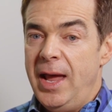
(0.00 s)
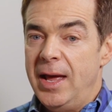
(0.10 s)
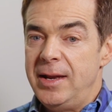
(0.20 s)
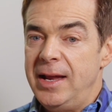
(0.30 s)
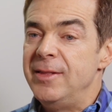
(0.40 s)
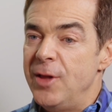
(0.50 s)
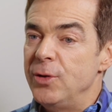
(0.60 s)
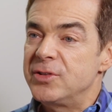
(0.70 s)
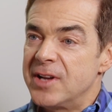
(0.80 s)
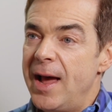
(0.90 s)
And in
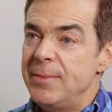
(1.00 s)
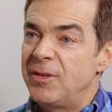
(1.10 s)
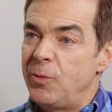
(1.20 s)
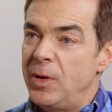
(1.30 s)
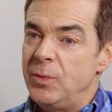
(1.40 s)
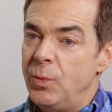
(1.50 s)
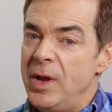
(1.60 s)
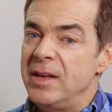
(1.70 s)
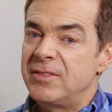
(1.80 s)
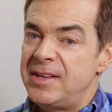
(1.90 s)
those times of when
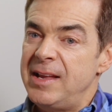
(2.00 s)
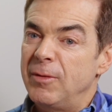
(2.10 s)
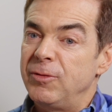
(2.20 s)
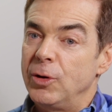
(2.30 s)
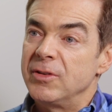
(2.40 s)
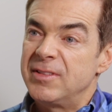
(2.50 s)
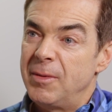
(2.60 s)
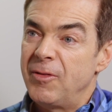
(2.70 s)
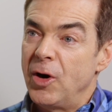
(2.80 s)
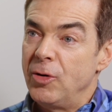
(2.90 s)
we as a team have learned
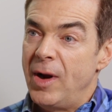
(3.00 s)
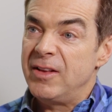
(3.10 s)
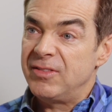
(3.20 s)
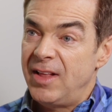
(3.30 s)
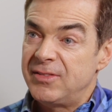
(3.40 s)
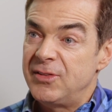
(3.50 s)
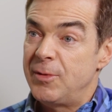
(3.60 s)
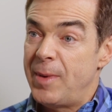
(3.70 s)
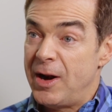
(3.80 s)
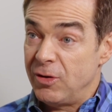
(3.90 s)
some of our greatest
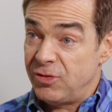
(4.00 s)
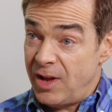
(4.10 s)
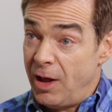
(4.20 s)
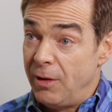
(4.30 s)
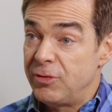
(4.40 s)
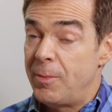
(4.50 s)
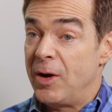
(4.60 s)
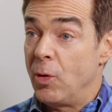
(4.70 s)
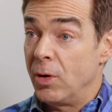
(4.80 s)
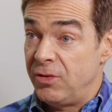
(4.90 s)
lessons about ourselves,
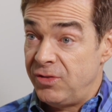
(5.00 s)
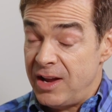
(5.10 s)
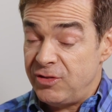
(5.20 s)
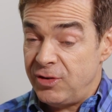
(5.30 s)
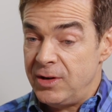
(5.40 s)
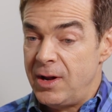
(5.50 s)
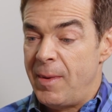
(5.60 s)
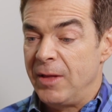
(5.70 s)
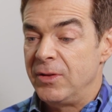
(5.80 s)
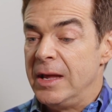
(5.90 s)
about our organization,
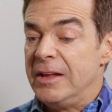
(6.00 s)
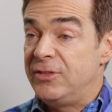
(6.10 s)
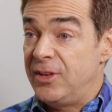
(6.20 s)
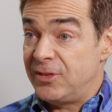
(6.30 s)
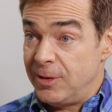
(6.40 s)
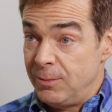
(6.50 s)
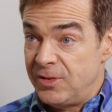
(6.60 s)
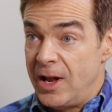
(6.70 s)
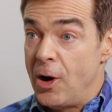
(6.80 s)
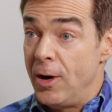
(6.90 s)
about
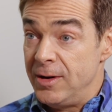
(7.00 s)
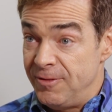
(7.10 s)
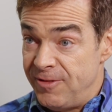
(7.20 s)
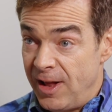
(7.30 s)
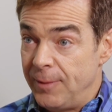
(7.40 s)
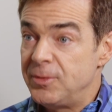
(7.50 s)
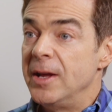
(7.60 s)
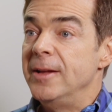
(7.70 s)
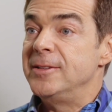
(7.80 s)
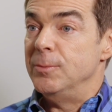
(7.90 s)
systems that aren't
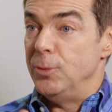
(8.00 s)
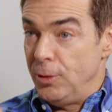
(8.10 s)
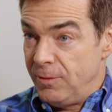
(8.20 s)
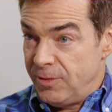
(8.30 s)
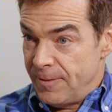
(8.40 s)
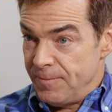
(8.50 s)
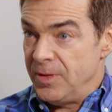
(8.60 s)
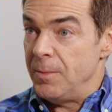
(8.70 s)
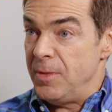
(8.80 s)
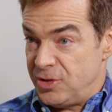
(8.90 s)
developed to move
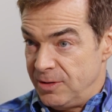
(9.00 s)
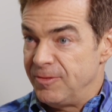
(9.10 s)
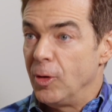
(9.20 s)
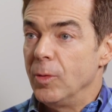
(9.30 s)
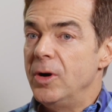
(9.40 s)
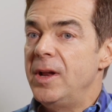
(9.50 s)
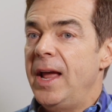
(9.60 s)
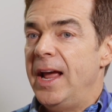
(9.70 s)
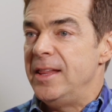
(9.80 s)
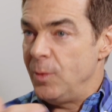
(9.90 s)
the mission
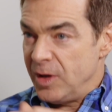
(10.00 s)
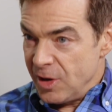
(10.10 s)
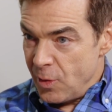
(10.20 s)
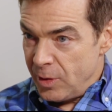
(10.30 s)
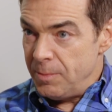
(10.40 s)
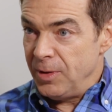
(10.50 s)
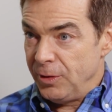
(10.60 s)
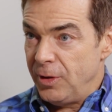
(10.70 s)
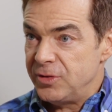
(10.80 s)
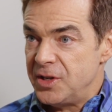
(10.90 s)
forward, and then we can go in and
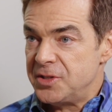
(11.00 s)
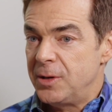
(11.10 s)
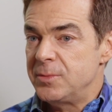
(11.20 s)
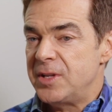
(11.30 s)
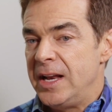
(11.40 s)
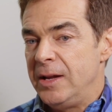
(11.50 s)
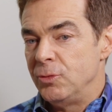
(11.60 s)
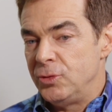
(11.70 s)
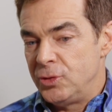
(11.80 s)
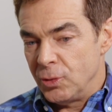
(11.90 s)
build those systems, and
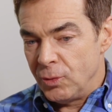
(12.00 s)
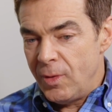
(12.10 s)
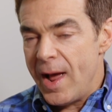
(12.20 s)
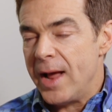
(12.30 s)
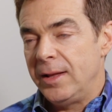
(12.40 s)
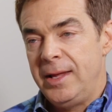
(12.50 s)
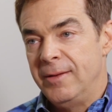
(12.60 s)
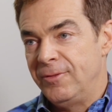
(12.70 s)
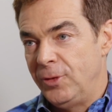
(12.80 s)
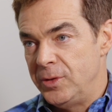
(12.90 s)
it
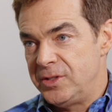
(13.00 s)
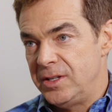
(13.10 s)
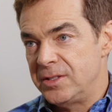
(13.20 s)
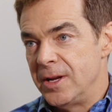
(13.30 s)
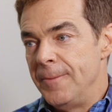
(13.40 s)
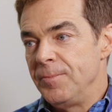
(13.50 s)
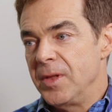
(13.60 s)
directly influences